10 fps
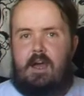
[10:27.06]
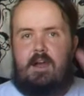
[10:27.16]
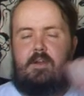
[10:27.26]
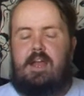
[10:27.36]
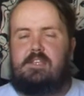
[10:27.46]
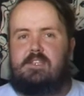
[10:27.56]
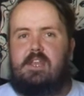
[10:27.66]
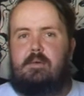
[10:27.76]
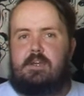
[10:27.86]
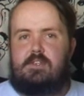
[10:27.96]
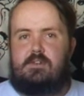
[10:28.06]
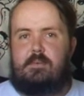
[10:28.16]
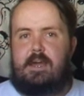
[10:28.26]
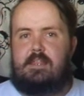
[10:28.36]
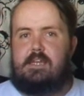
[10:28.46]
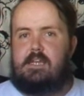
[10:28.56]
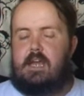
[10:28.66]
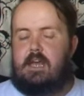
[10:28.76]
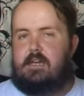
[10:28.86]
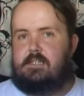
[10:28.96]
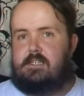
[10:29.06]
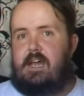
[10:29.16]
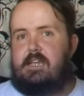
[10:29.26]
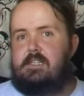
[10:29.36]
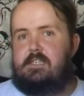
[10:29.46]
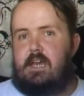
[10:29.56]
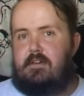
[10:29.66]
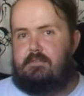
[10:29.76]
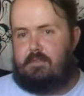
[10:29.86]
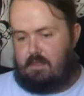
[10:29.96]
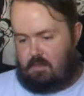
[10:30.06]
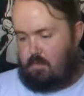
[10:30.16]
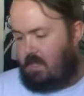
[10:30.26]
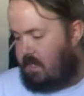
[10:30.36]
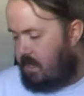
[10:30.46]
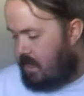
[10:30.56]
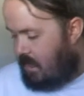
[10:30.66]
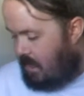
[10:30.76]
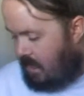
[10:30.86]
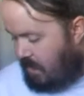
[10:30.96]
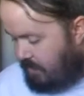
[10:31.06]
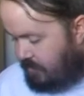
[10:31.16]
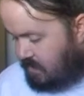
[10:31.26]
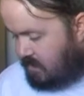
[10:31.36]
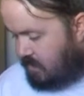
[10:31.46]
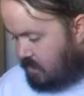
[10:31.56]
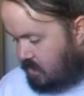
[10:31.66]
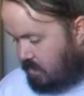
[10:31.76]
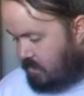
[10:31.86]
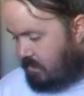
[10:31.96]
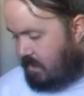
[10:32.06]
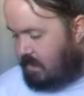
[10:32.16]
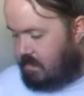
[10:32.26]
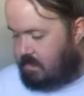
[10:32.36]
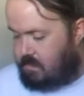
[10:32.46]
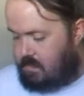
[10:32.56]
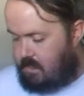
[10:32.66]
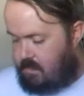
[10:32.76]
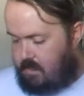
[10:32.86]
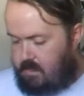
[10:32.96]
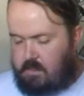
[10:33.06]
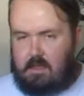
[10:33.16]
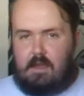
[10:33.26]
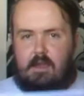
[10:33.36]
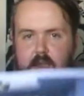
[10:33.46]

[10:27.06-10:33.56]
Alright, so now we're going to talk about the signed stuff this week. Now, the first thing I'm going to show you is this.